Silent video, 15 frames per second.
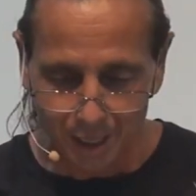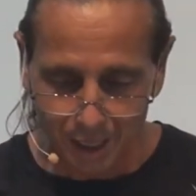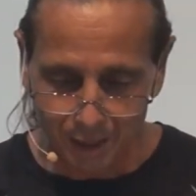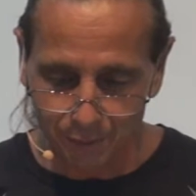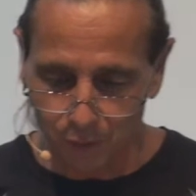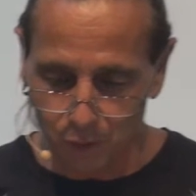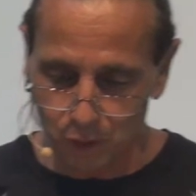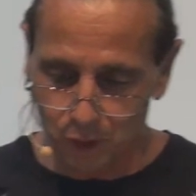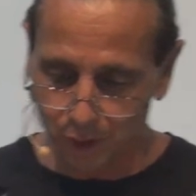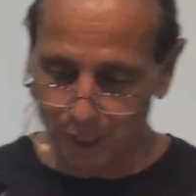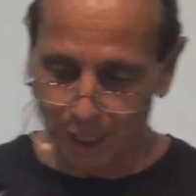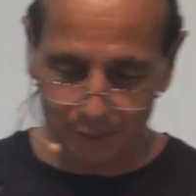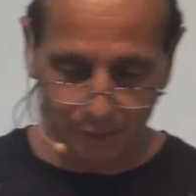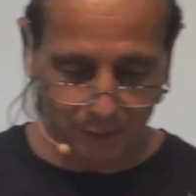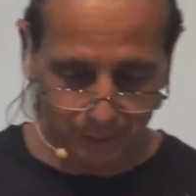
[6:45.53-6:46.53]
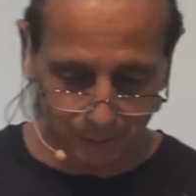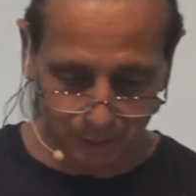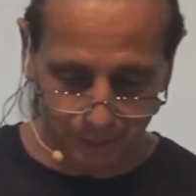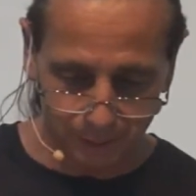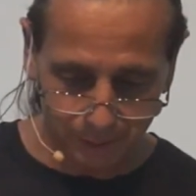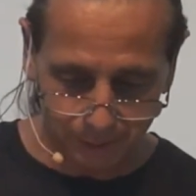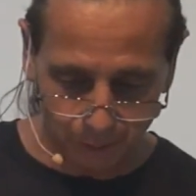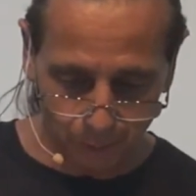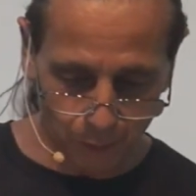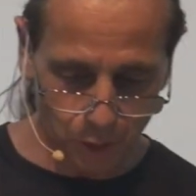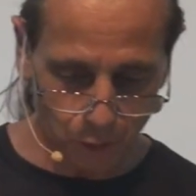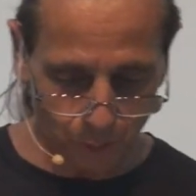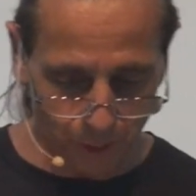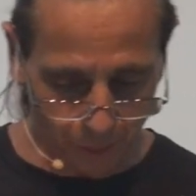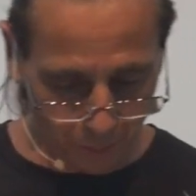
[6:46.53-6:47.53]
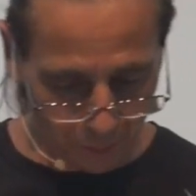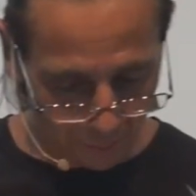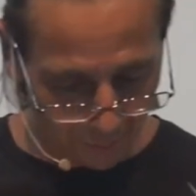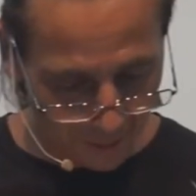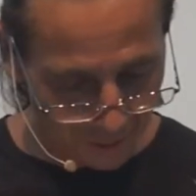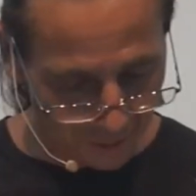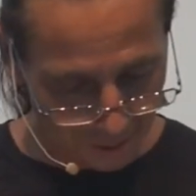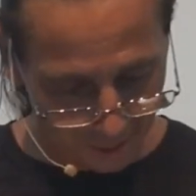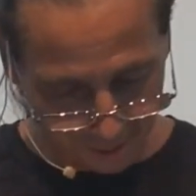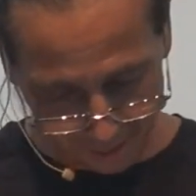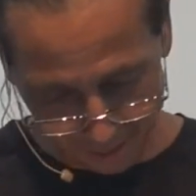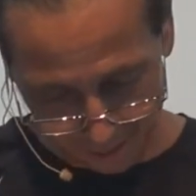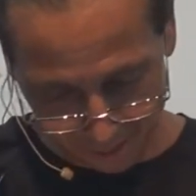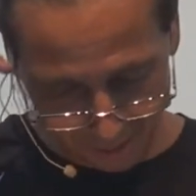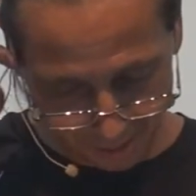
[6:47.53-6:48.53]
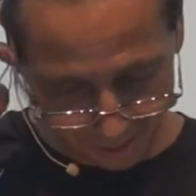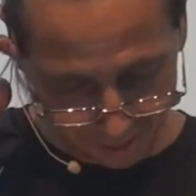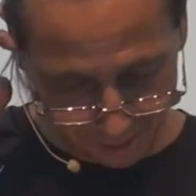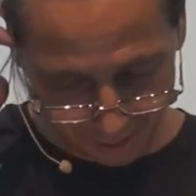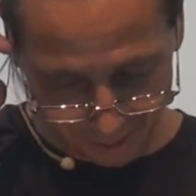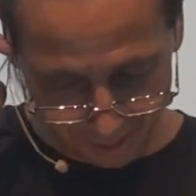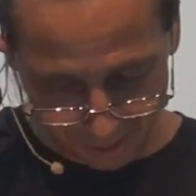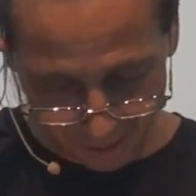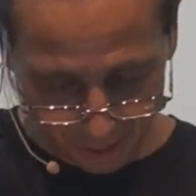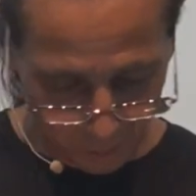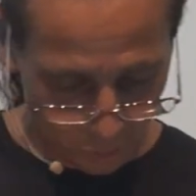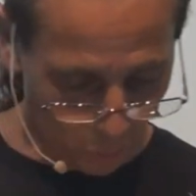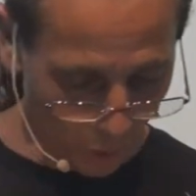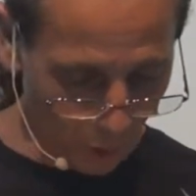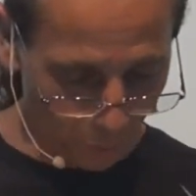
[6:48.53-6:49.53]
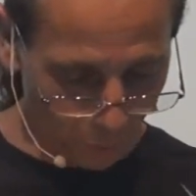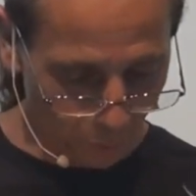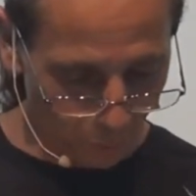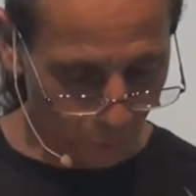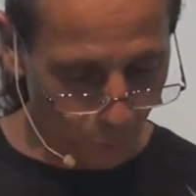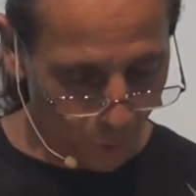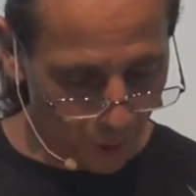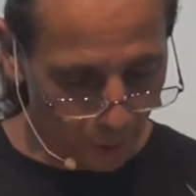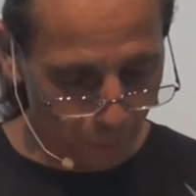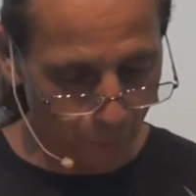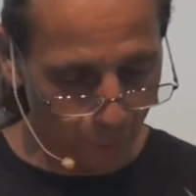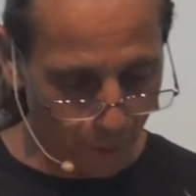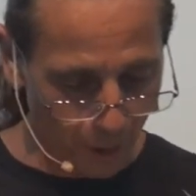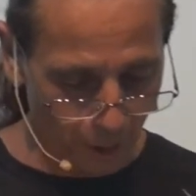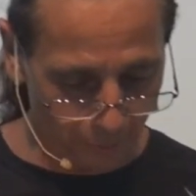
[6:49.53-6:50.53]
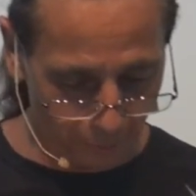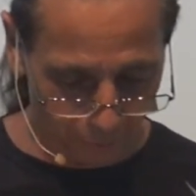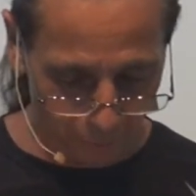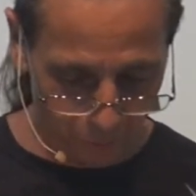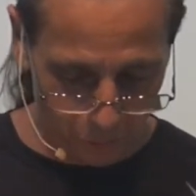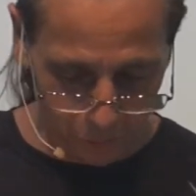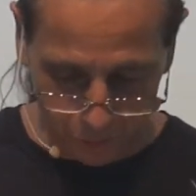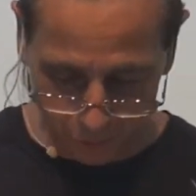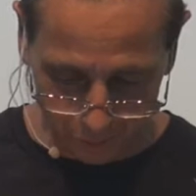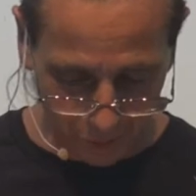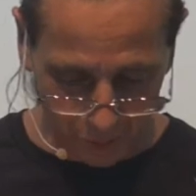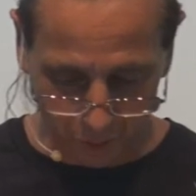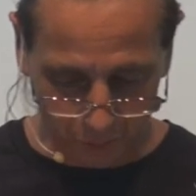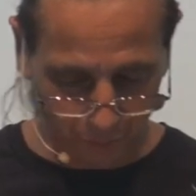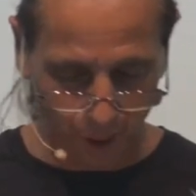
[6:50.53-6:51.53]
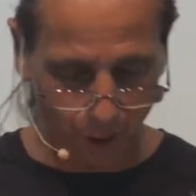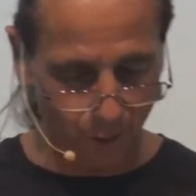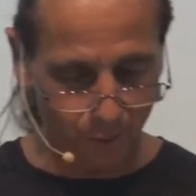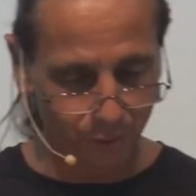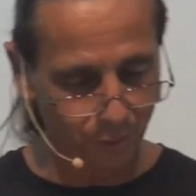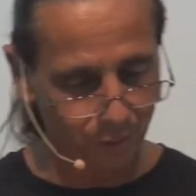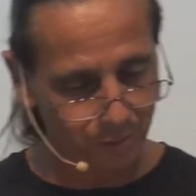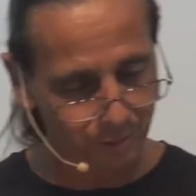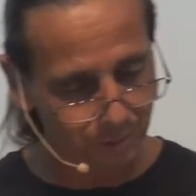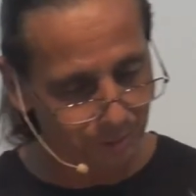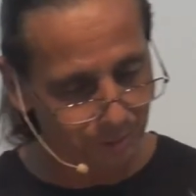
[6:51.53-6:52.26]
In verse eleven, would you read it with me? Wonderful, wonderful part of a verse here. This is powerful.